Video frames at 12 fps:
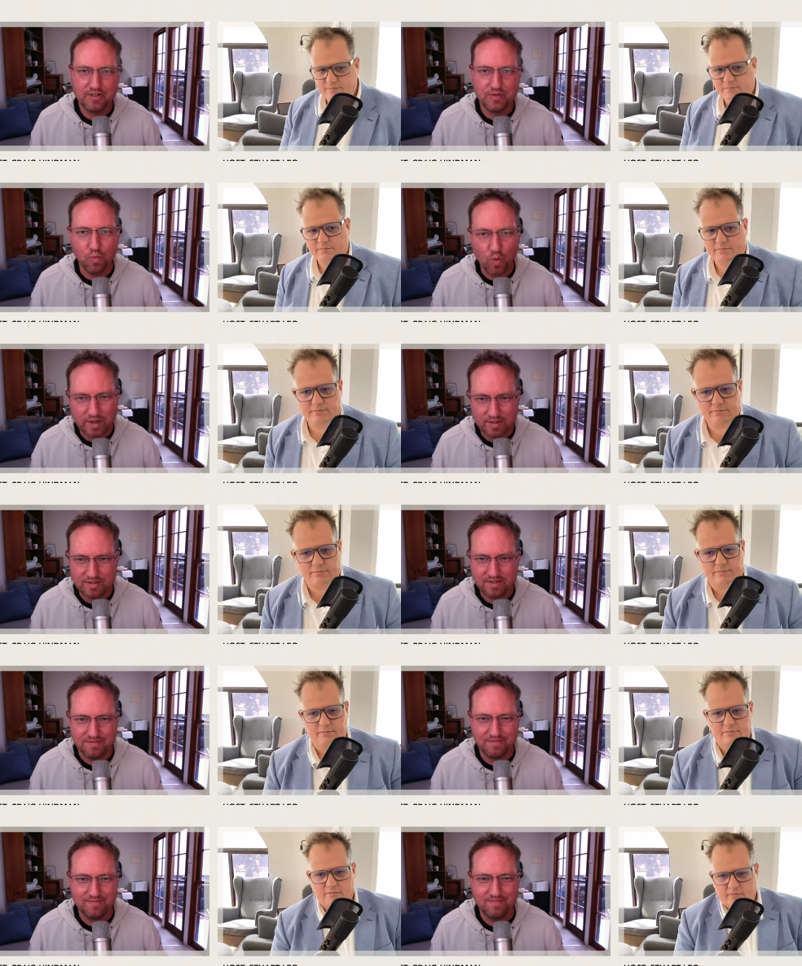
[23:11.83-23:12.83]
Speaker 1: some wins.
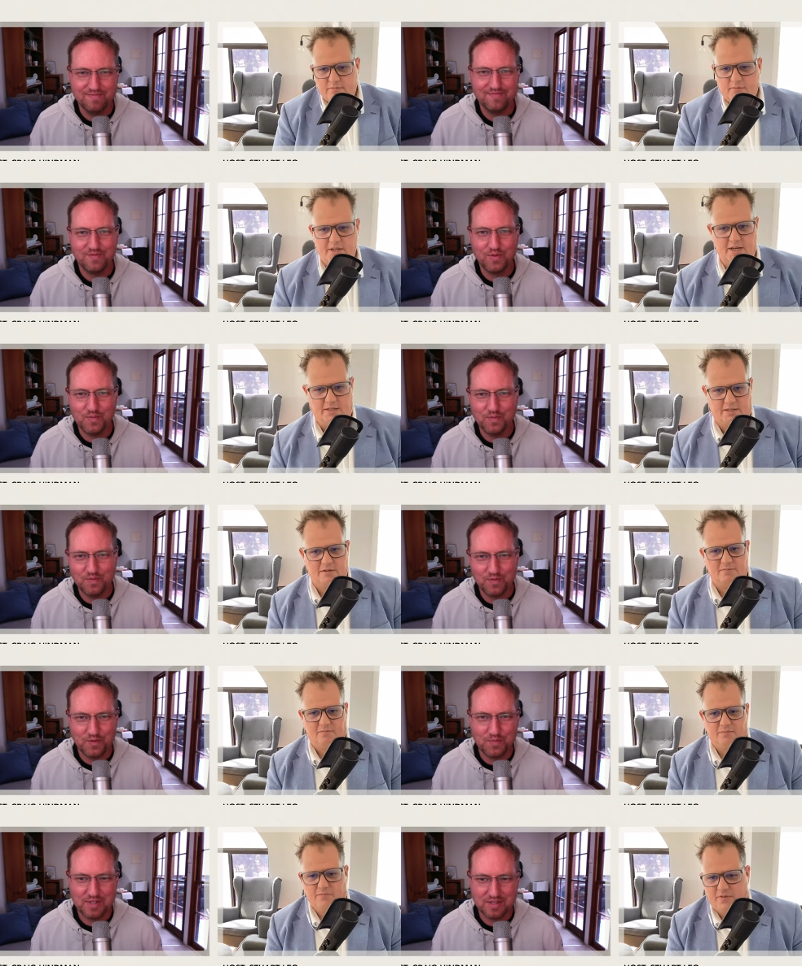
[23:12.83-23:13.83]
From, yes.
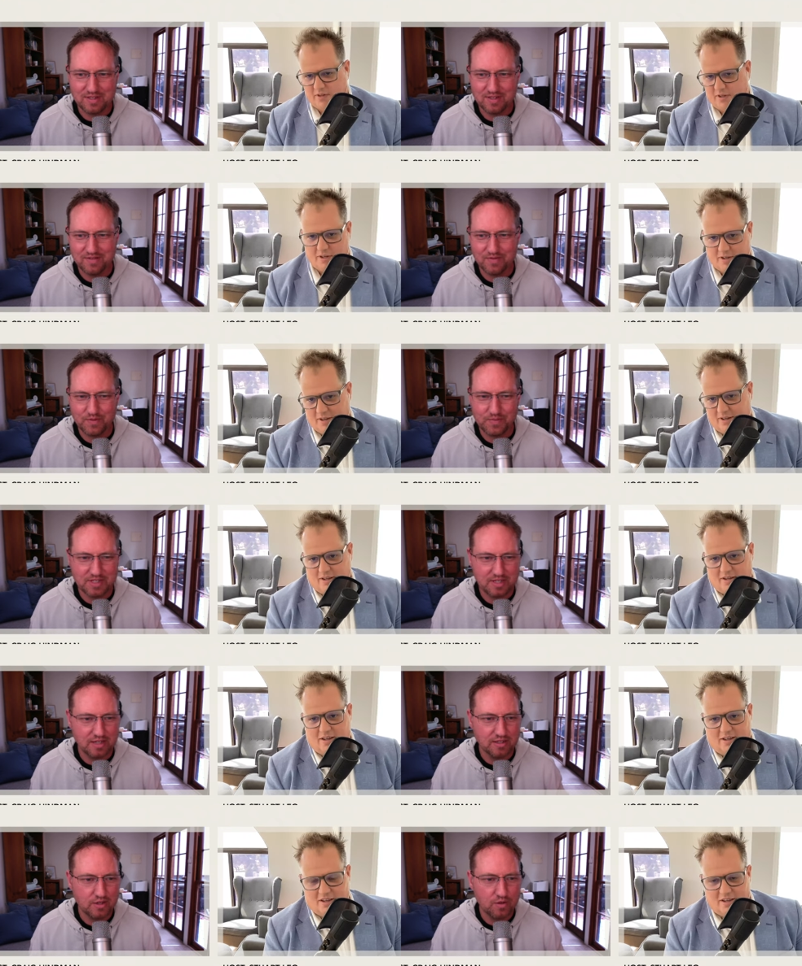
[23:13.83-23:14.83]
From this from this stage.
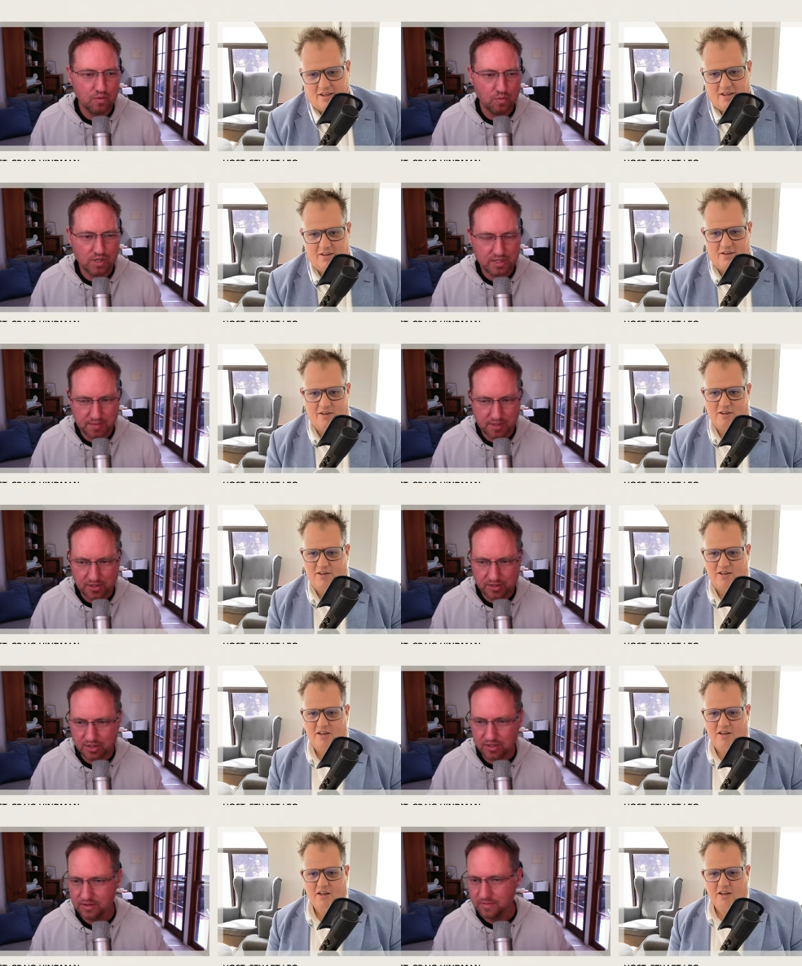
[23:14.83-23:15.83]
So, what are some of those,
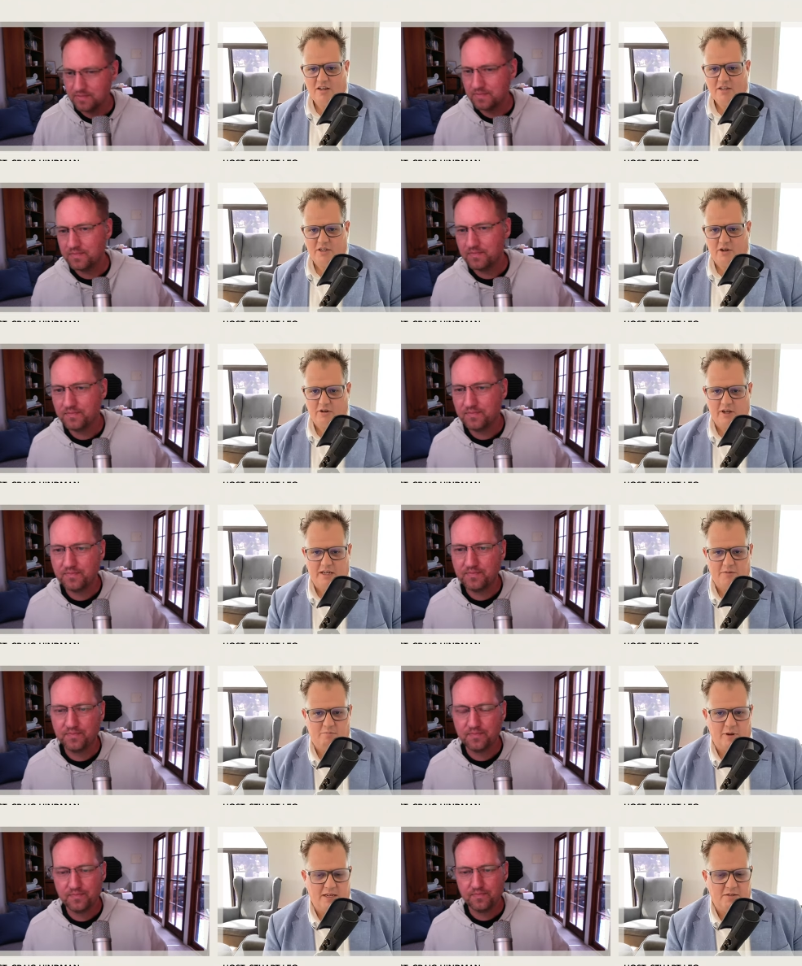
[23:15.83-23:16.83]
you?
Speaker 2: So, as
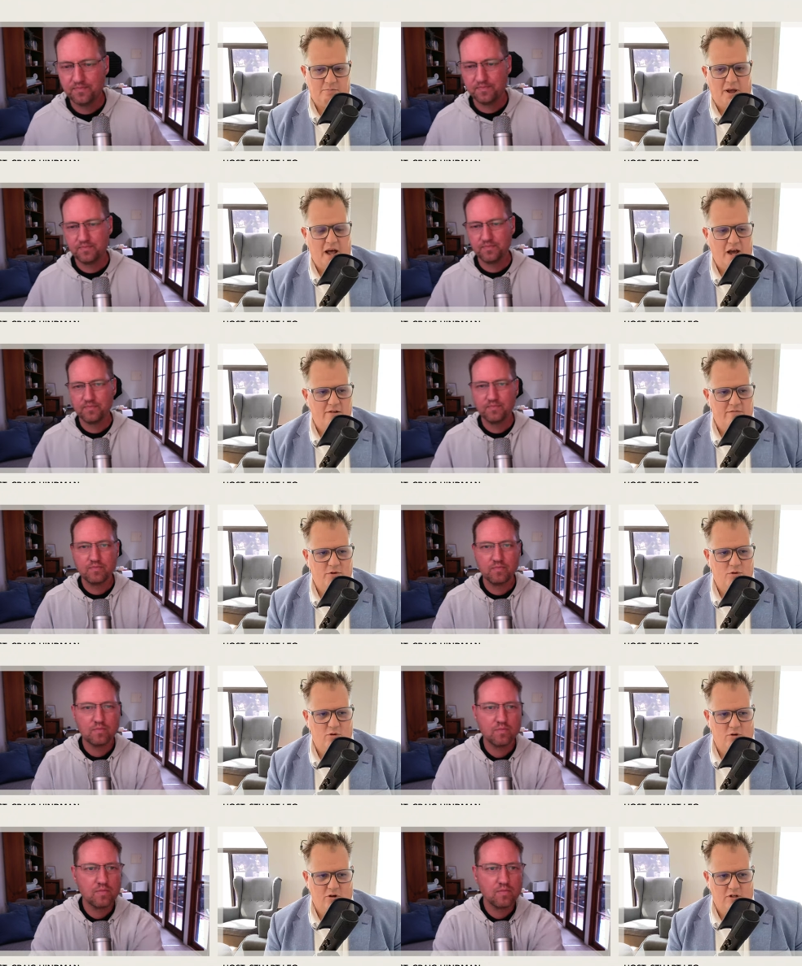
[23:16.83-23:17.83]
as part of
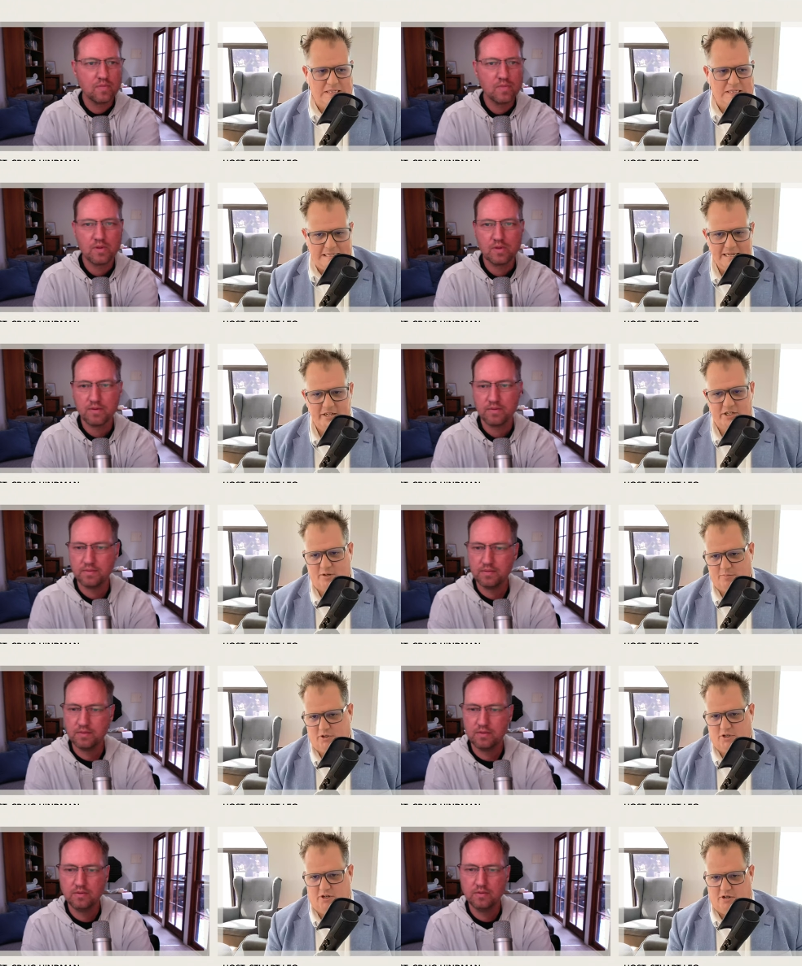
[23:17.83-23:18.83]
your leadership
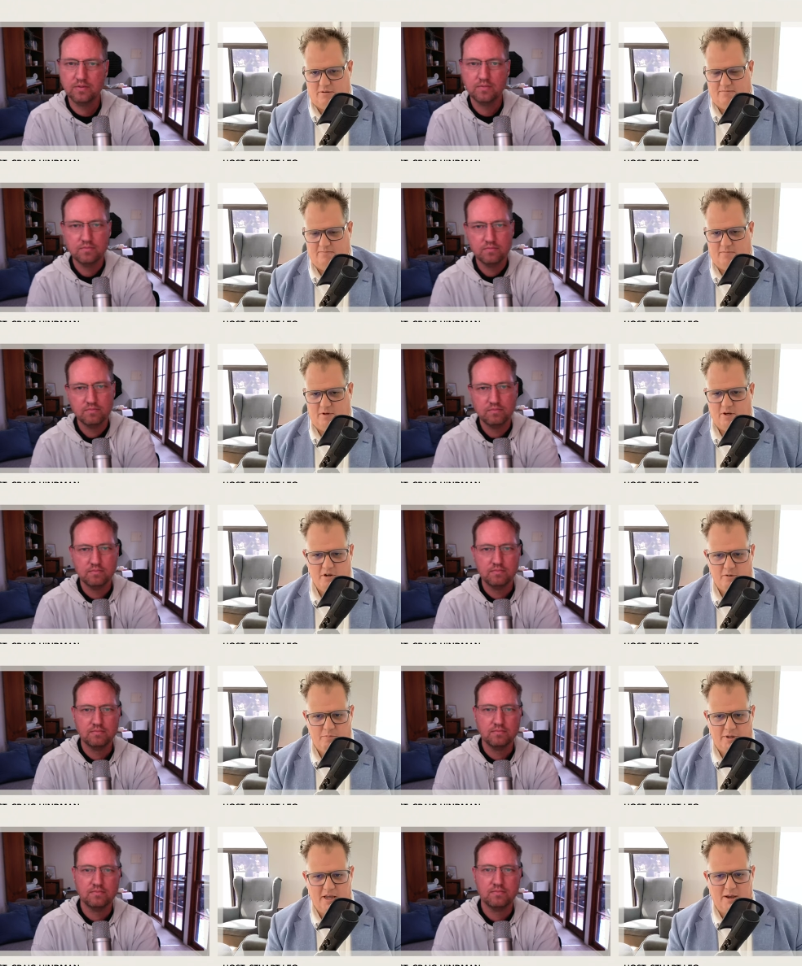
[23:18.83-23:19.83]
journey, you know,
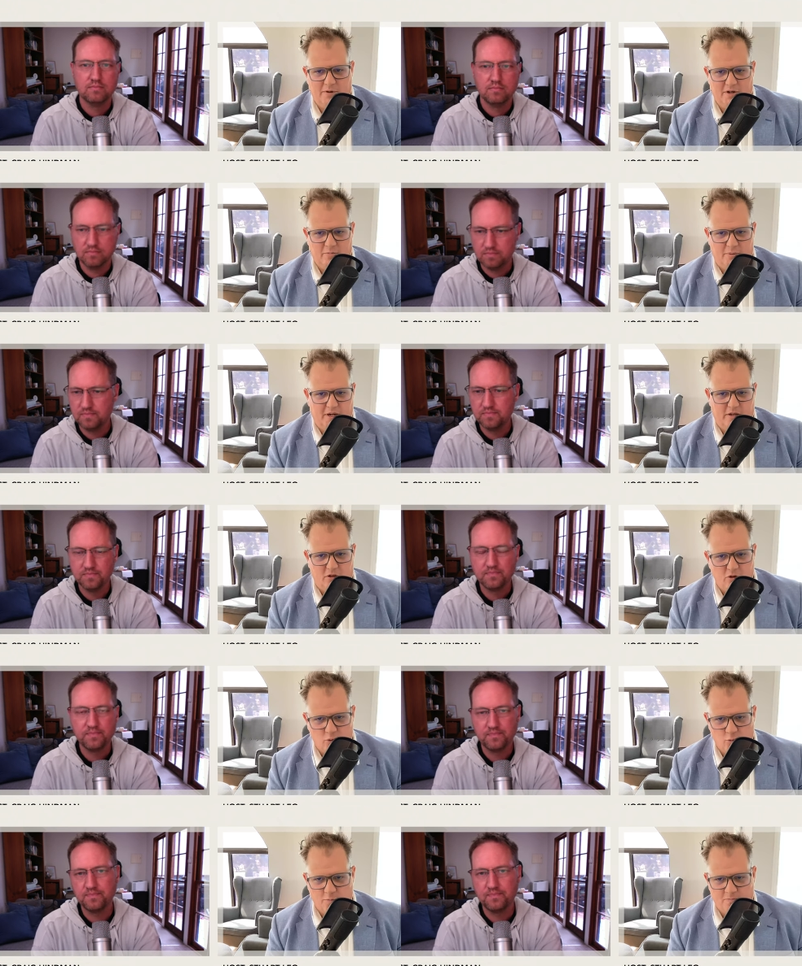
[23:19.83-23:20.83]
becoming a better
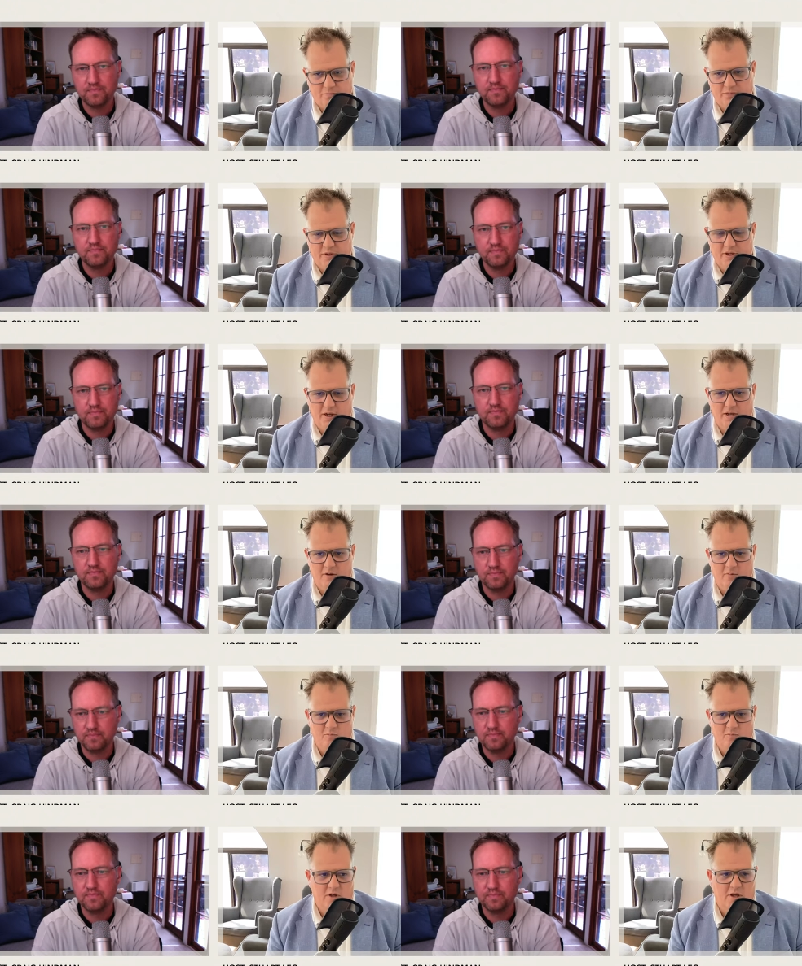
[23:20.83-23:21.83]
you,
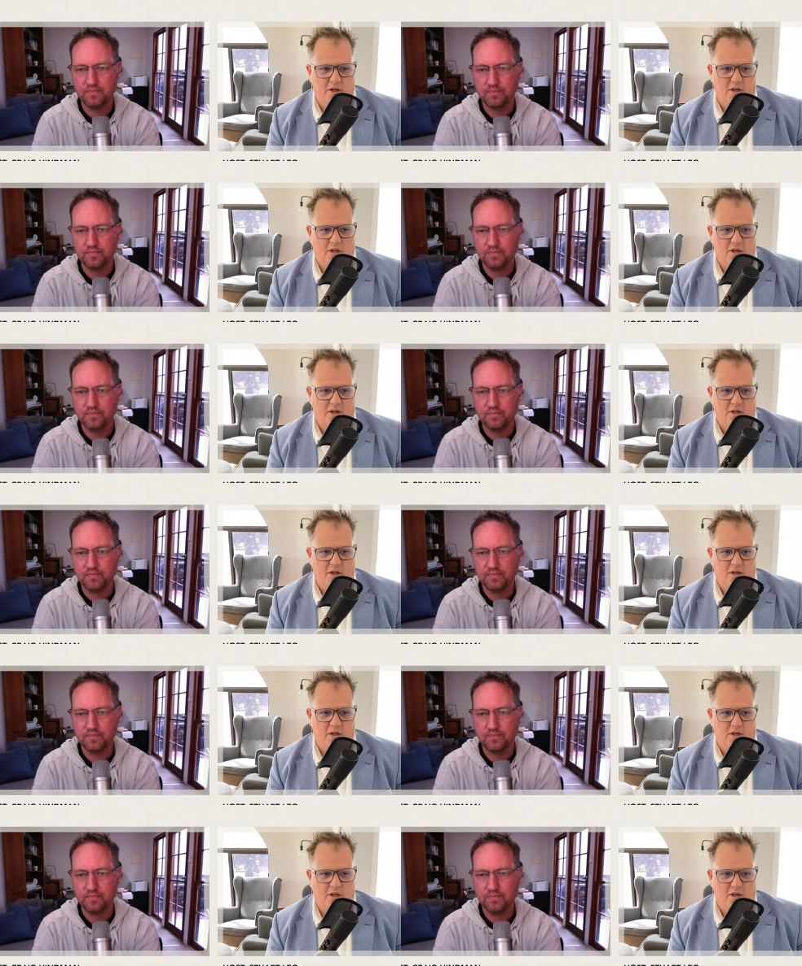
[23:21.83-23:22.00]
um,